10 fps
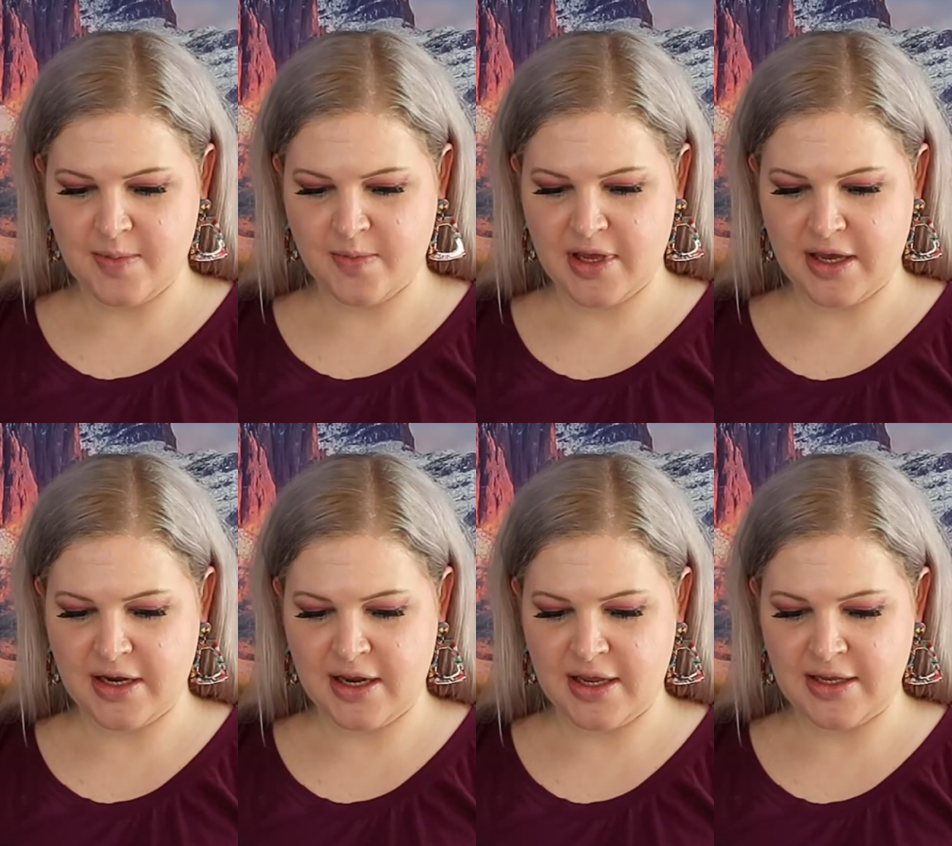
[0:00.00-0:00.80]
we
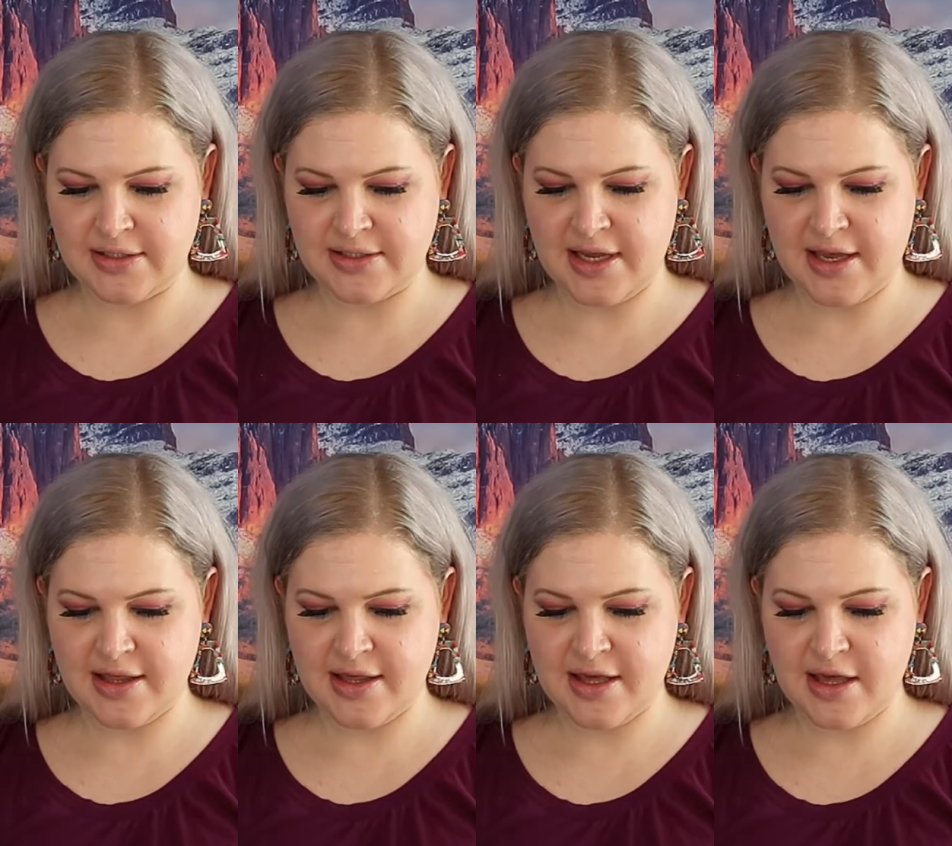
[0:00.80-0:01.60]
got a
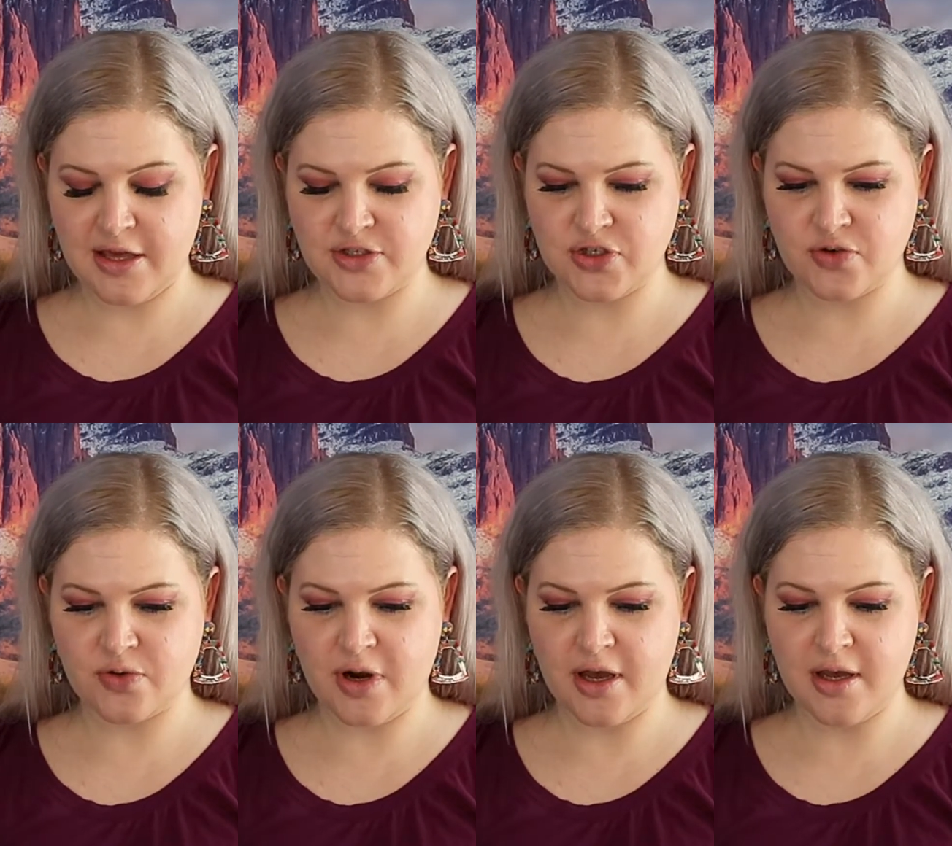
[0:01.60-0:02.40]
daily
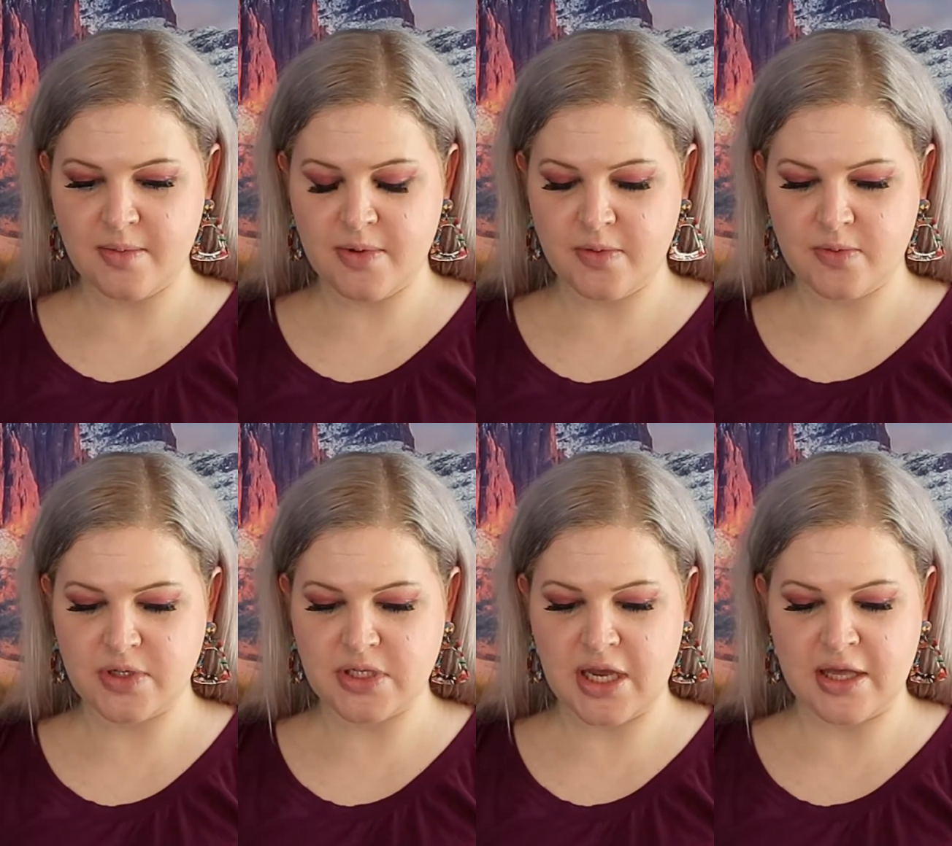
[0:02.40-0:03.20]
scrub,
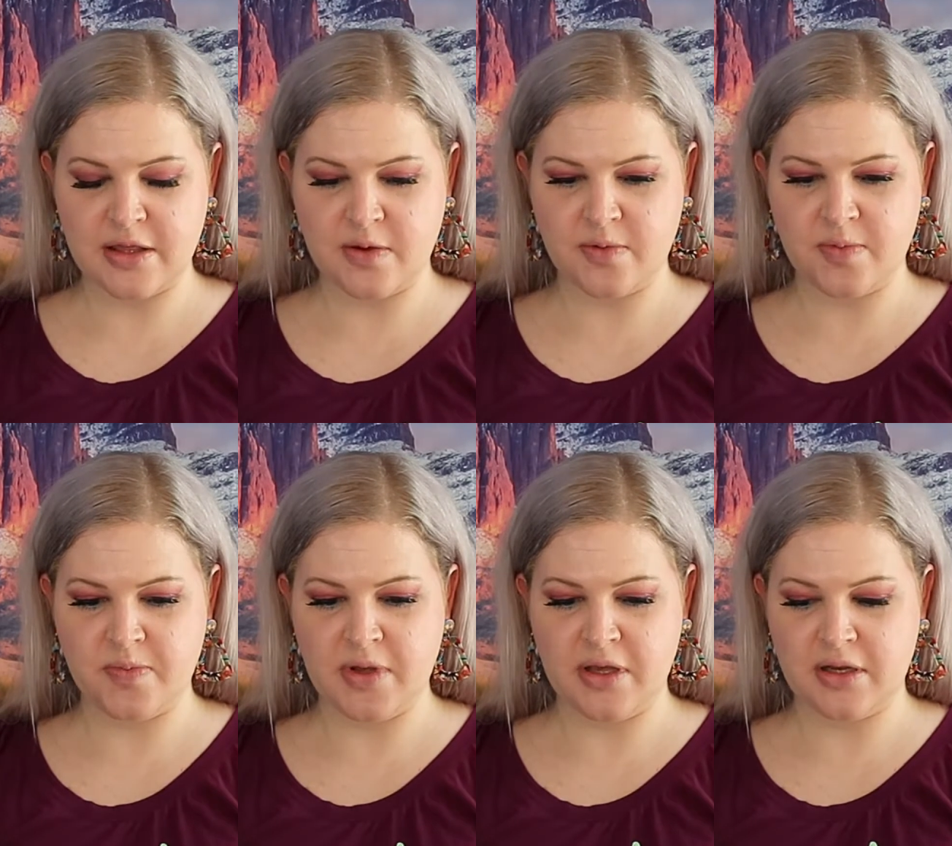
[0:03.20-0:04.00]
which I think would
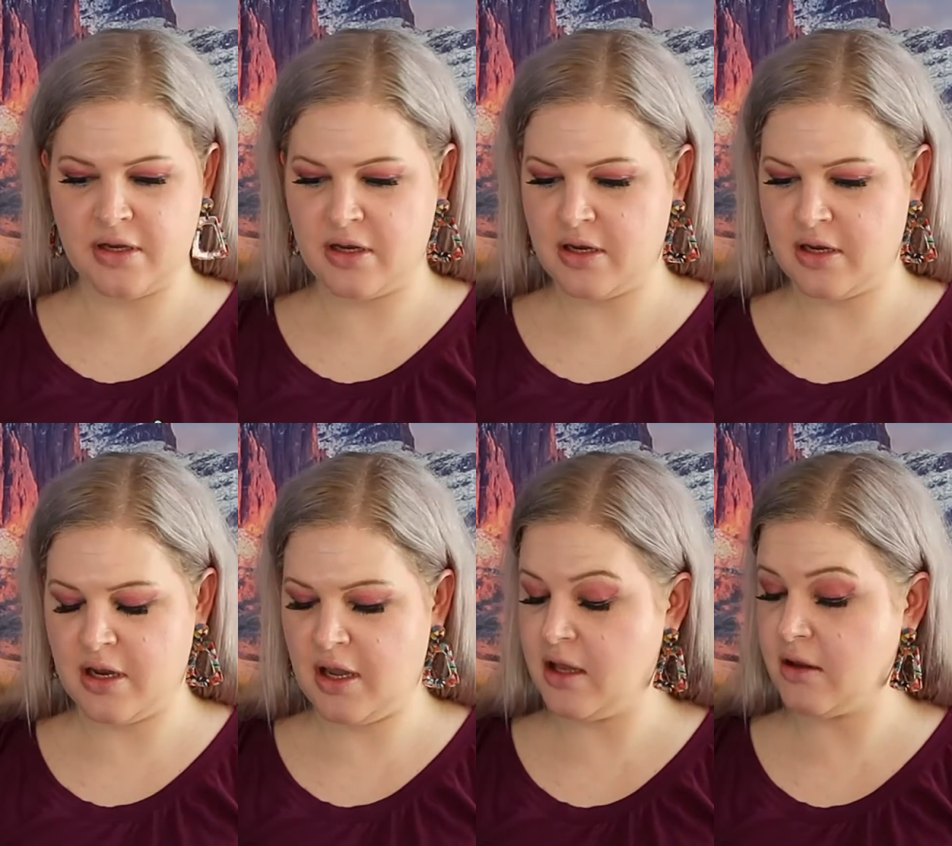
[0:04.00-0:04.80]
be
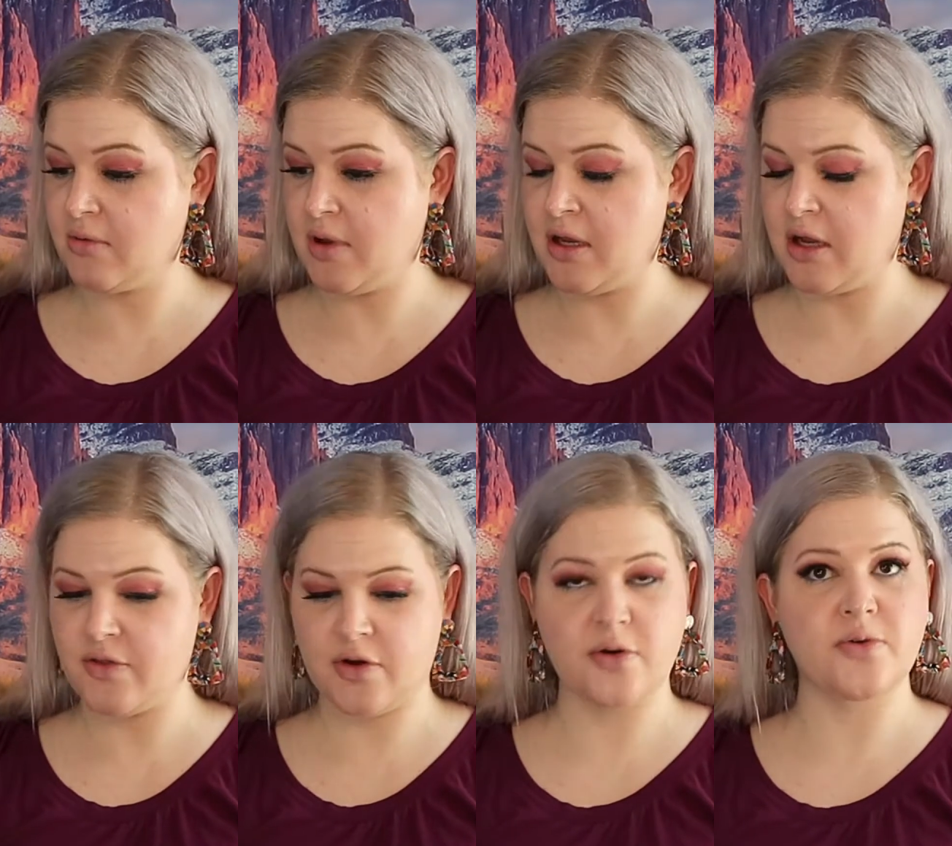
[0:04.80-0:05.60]

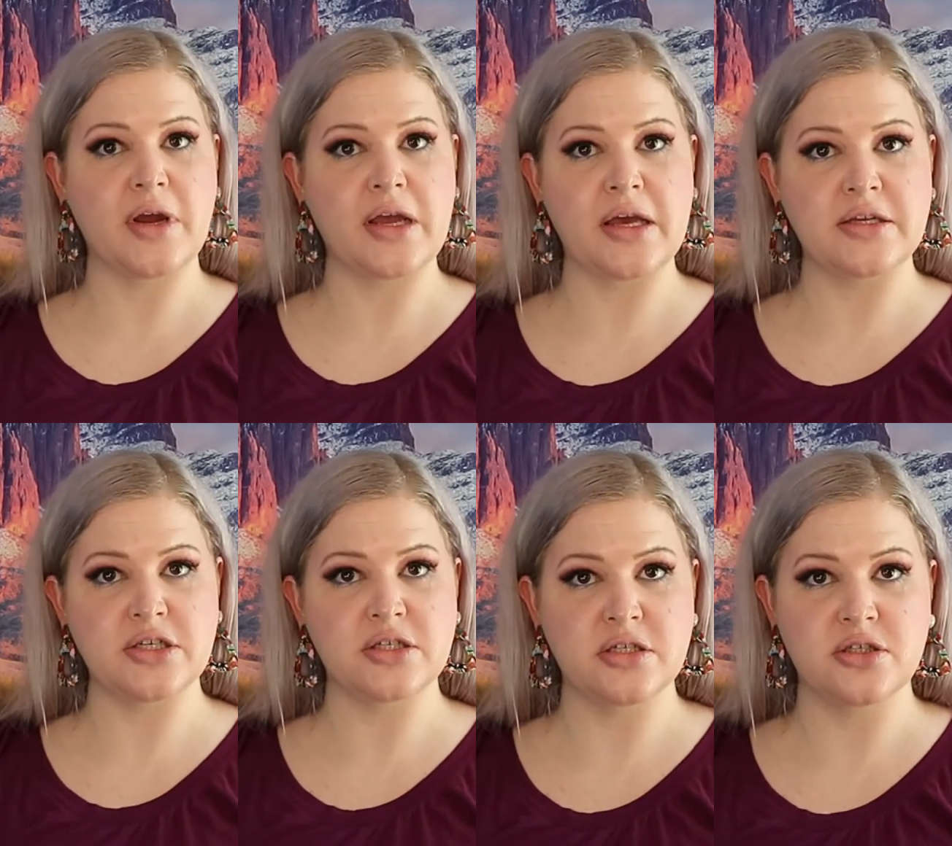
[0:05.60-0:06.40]
another great
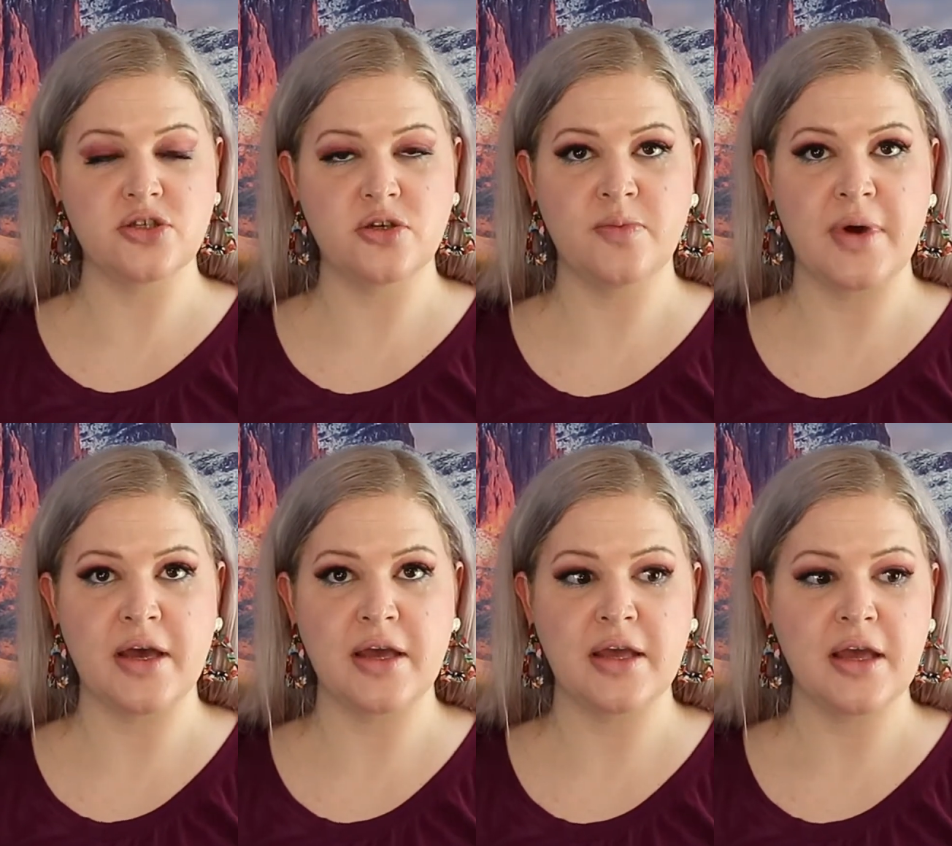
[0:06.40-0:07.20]
addition to
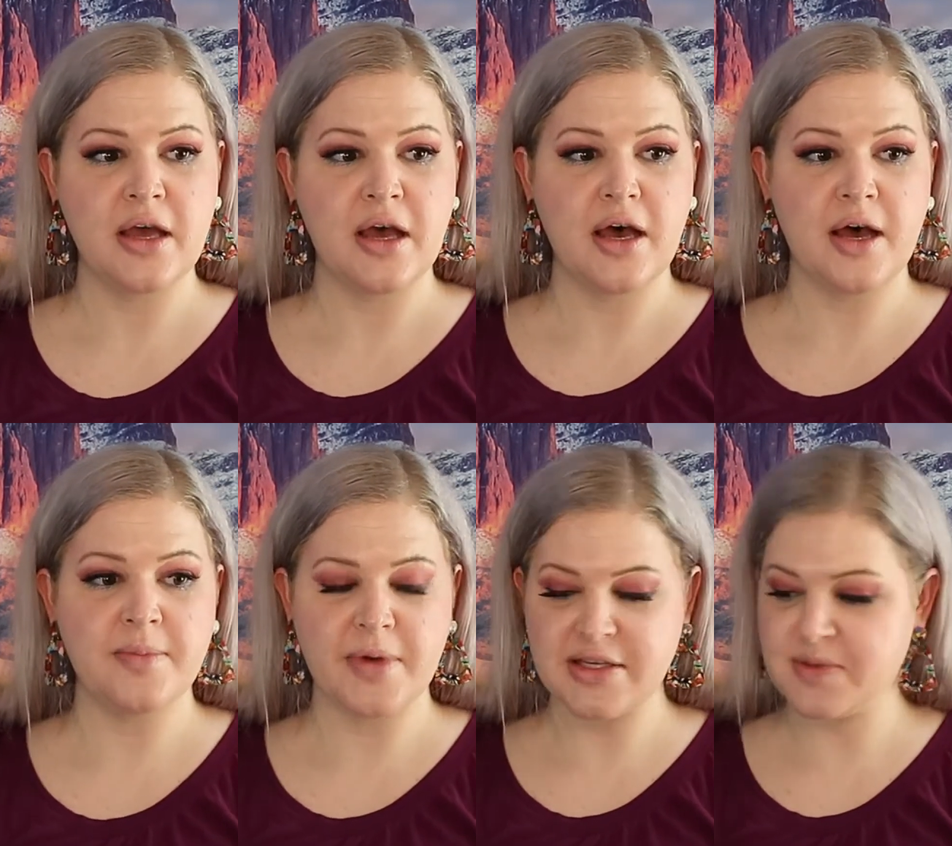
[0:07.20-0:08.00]
my
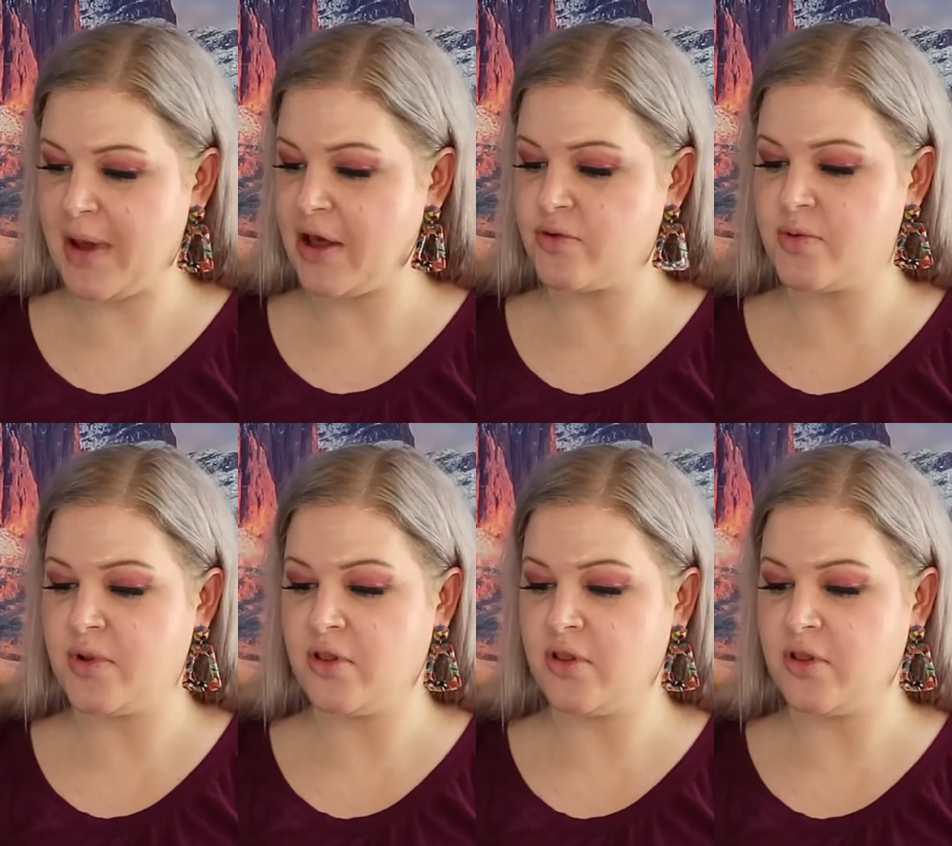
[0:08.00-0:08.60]
guest bathroom,